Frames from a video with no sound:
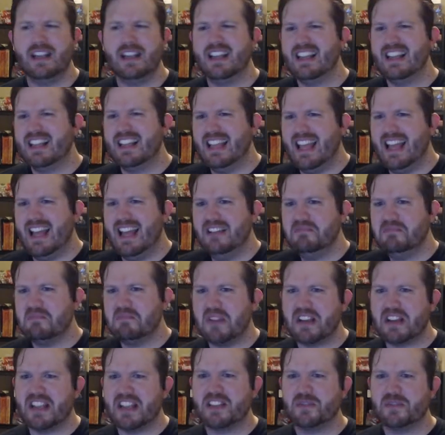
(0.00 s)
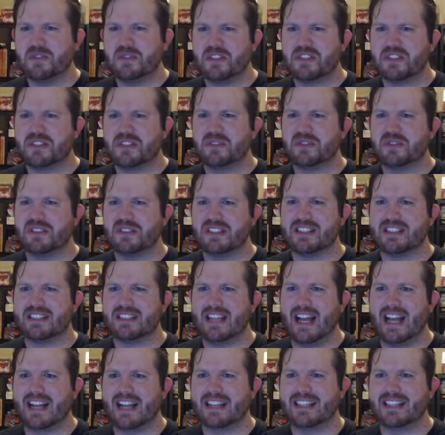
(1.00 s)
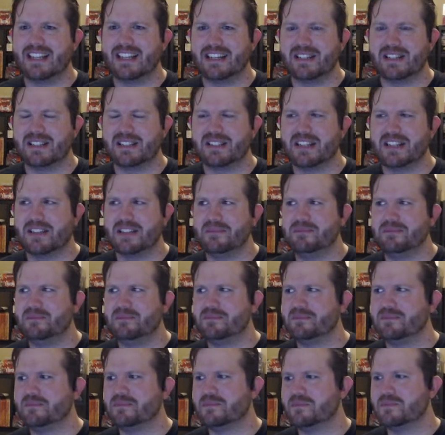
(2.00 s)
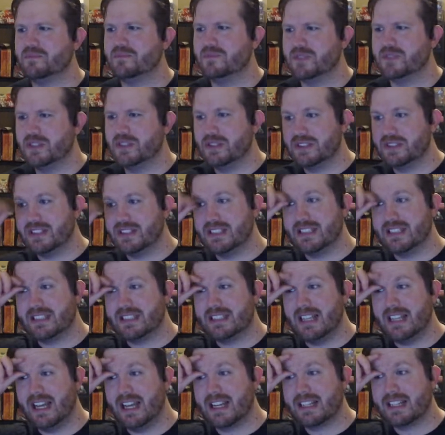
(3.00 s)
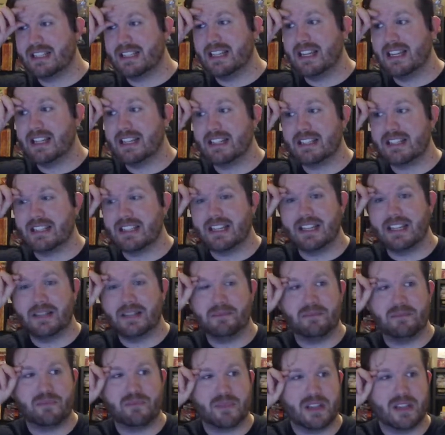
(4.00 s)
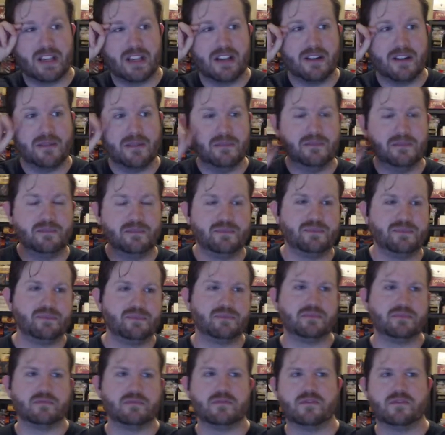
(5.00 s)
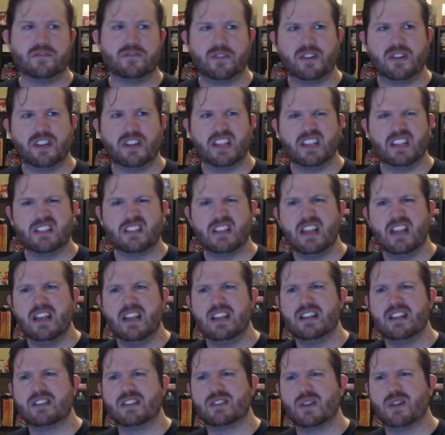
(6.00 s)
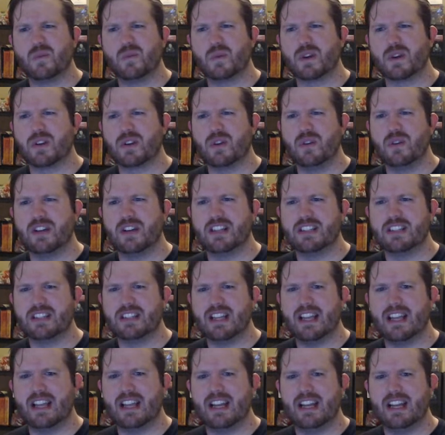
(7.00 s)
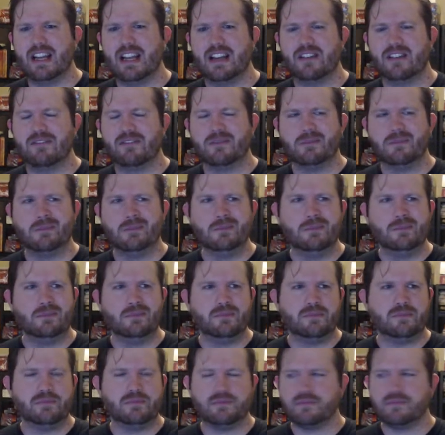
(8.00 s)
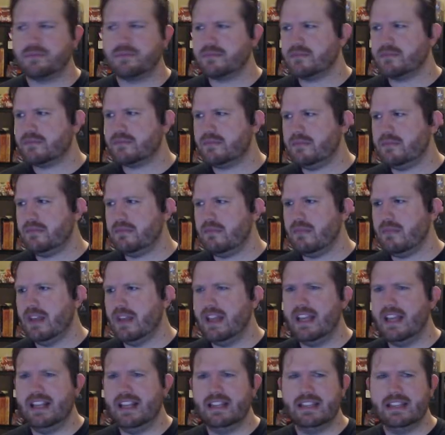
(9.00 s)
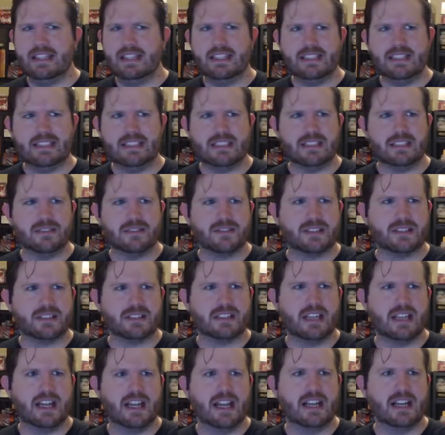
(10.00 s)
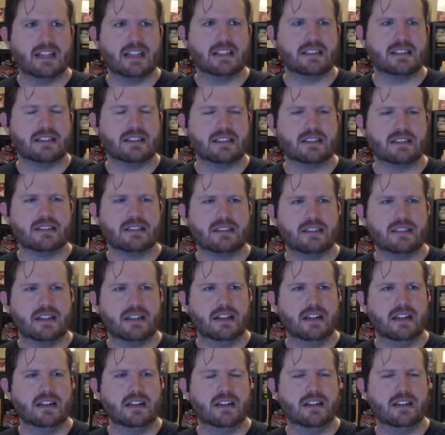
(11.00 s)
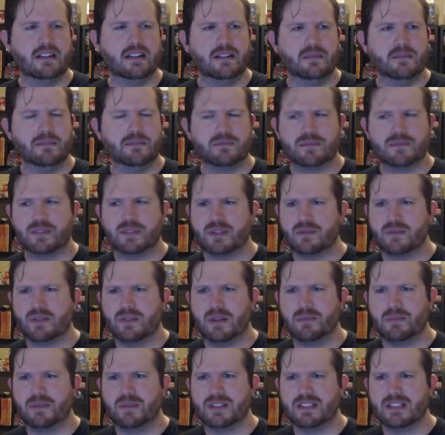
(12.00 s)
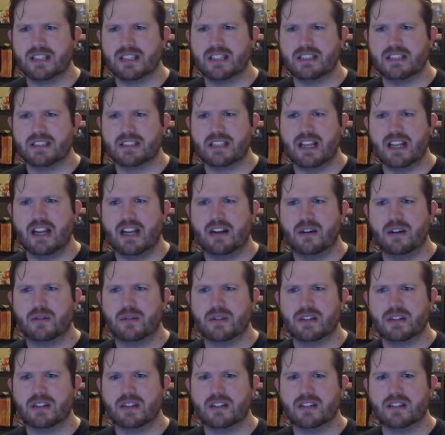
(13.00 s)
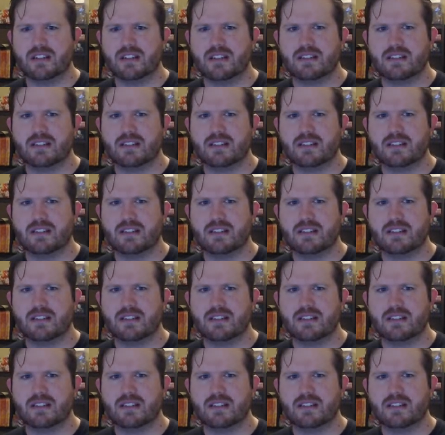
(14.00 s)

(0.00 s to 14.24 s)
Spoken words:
Yeah, I guess we'll just use the stack data type. We'll use the stack data type here for these. So we're going to have a list of stacks to represent our